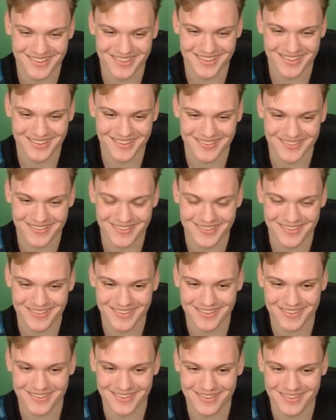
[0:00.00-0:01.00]

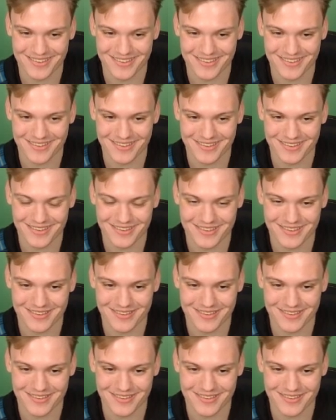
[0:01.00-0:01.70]
[no speech]